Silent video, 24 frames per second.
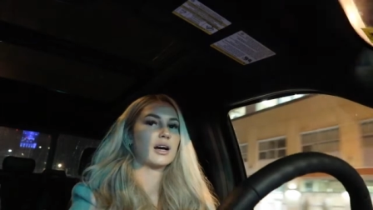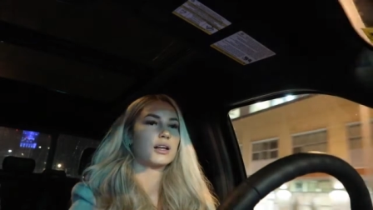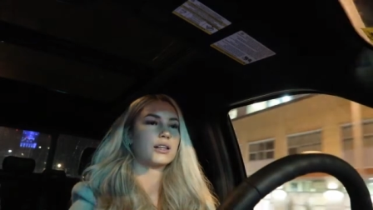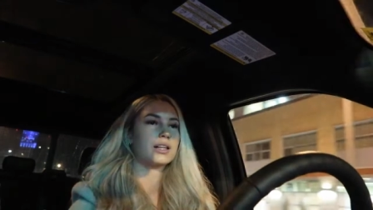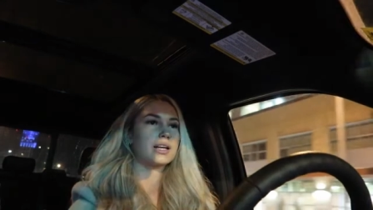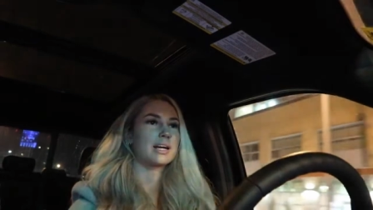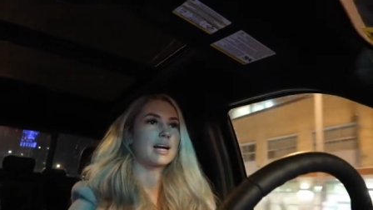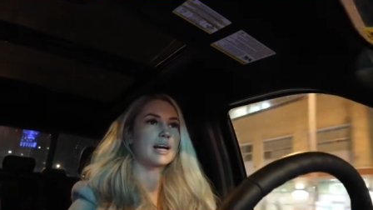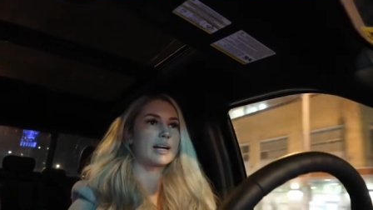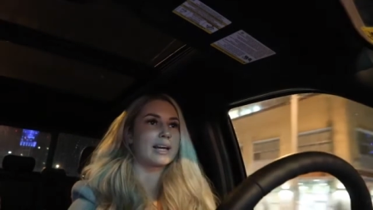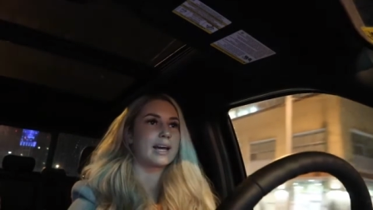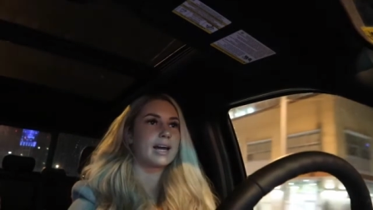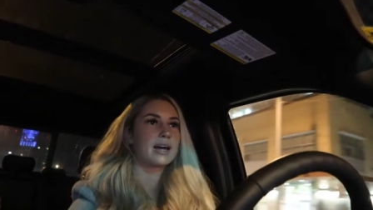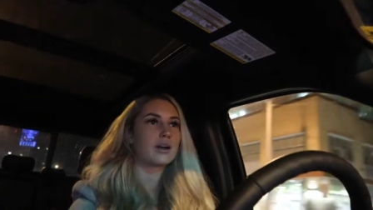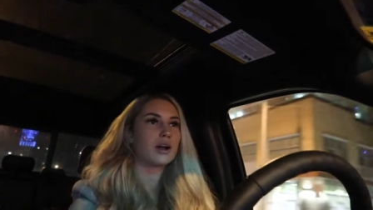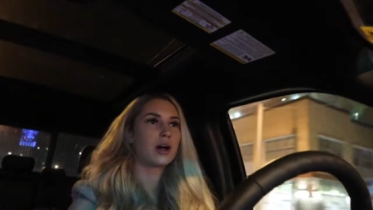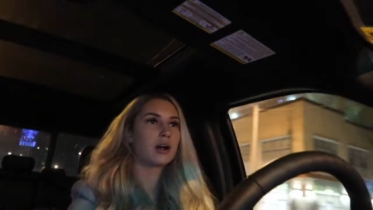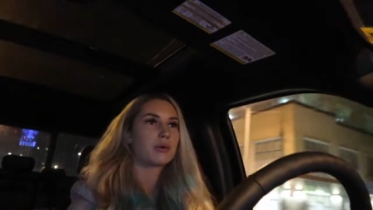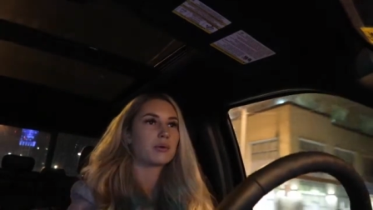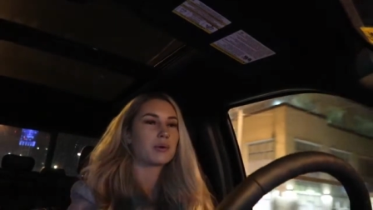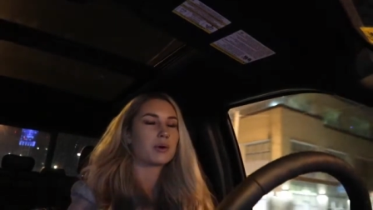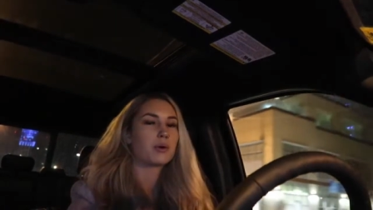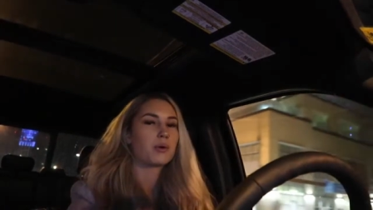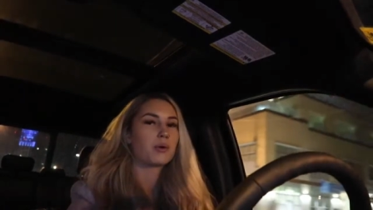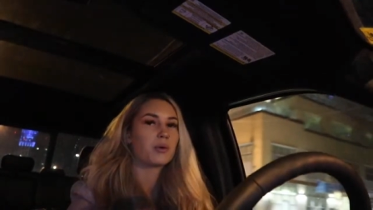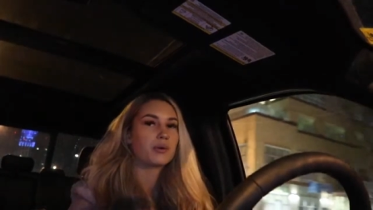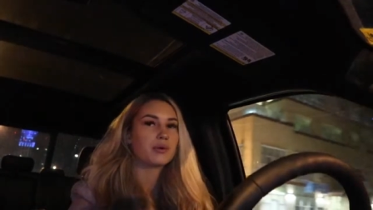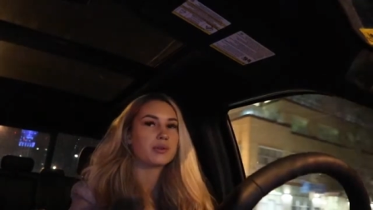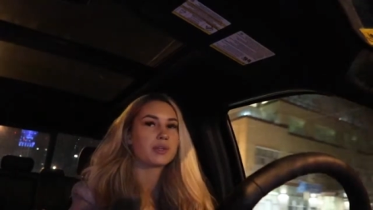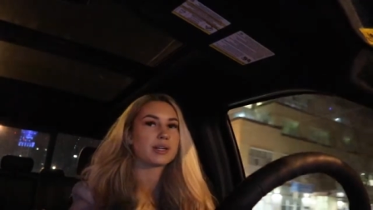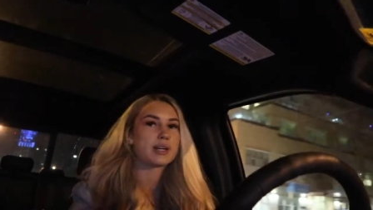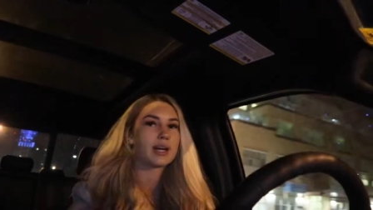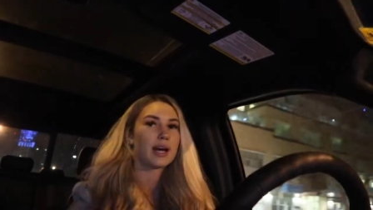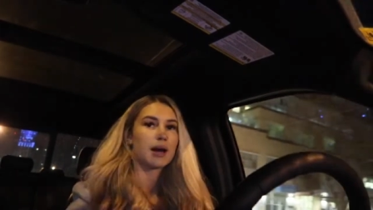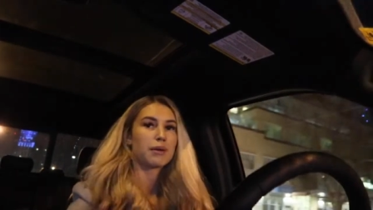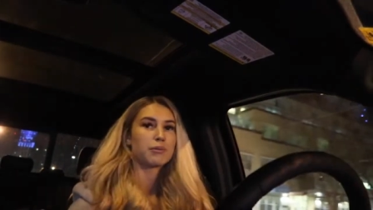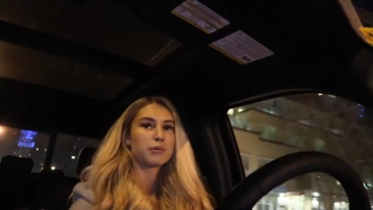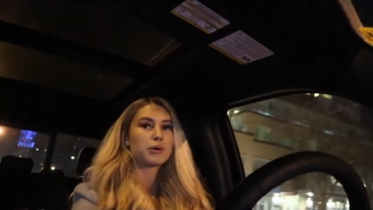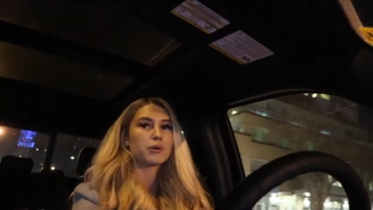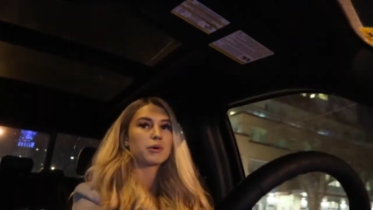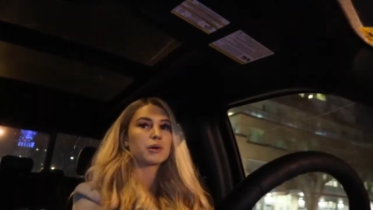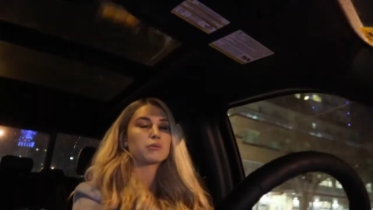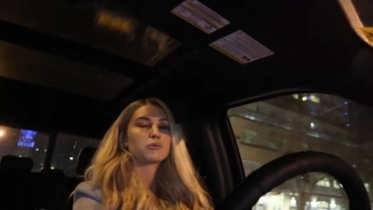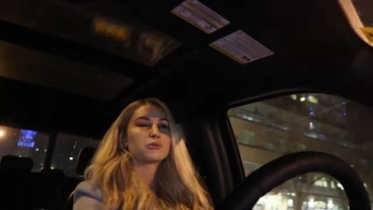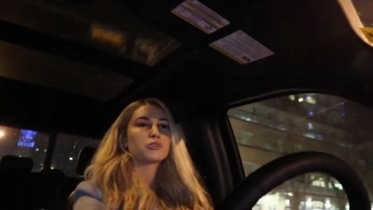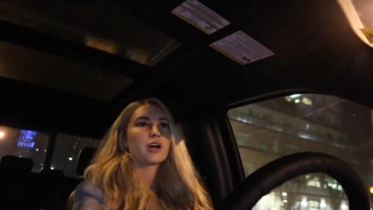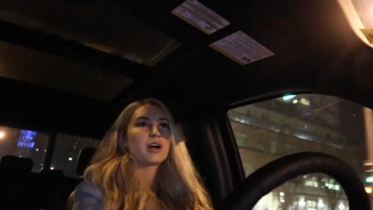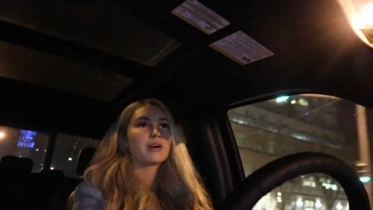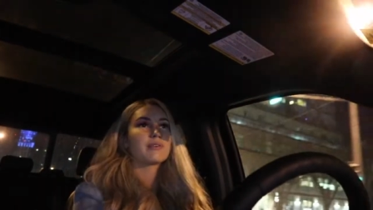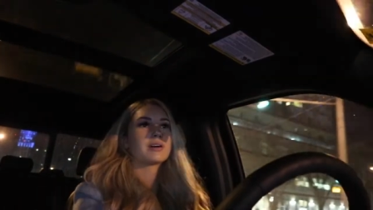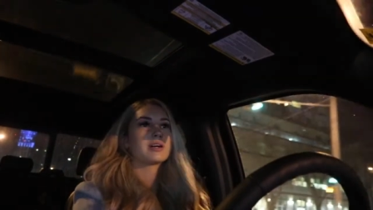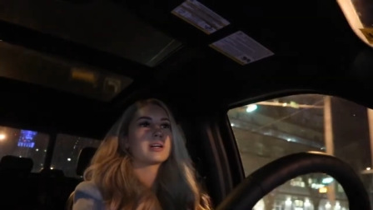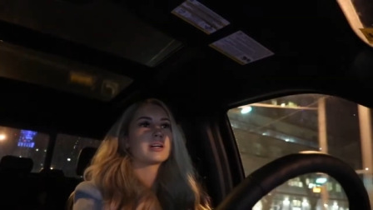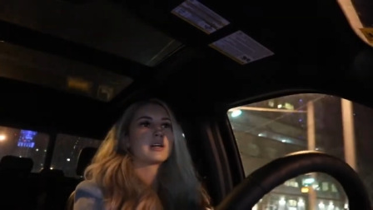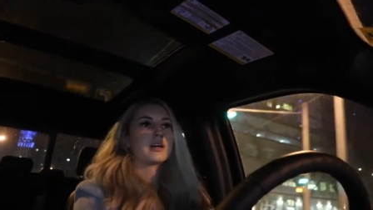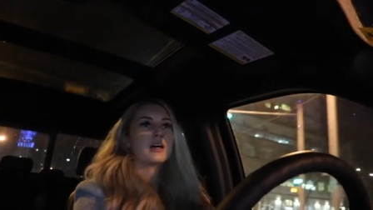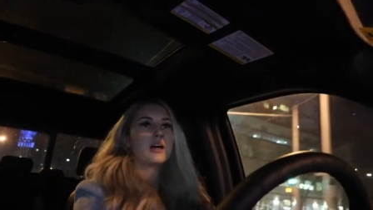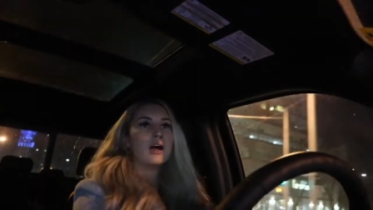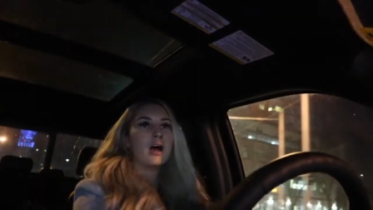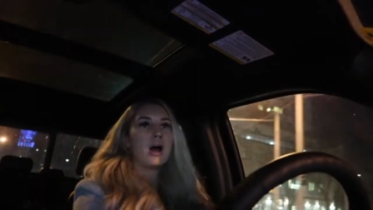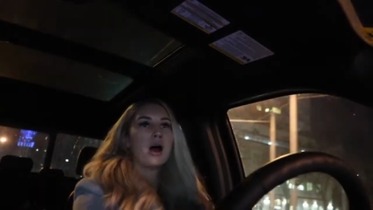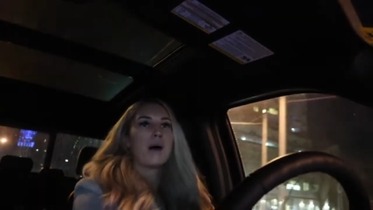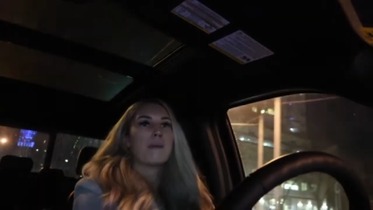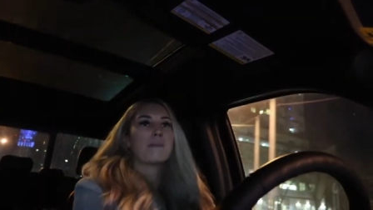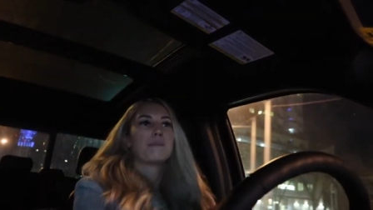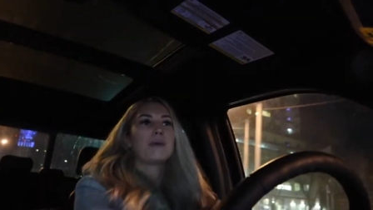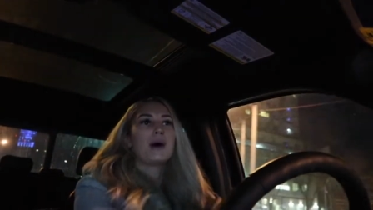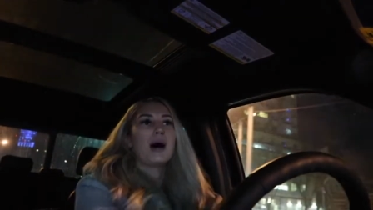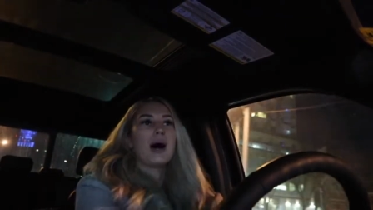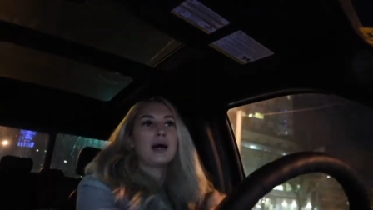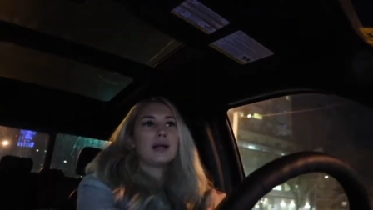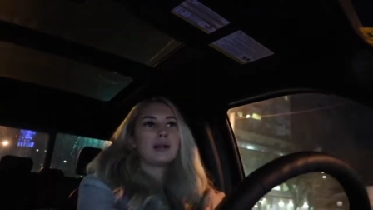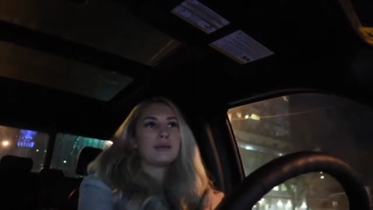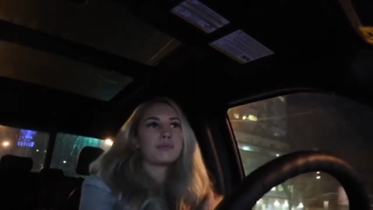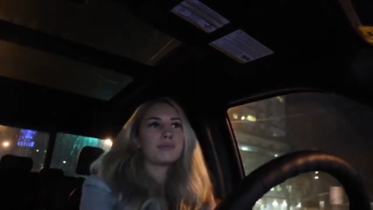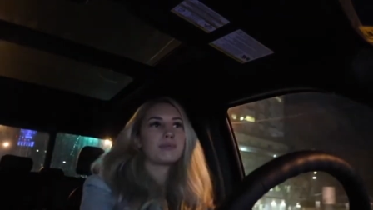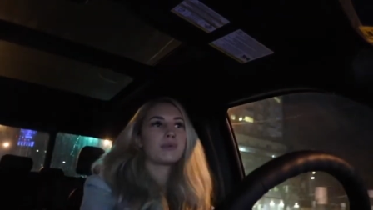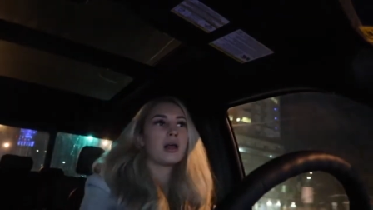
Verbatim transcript: like I can't, I don't wanna hold the camera while I'm driving, but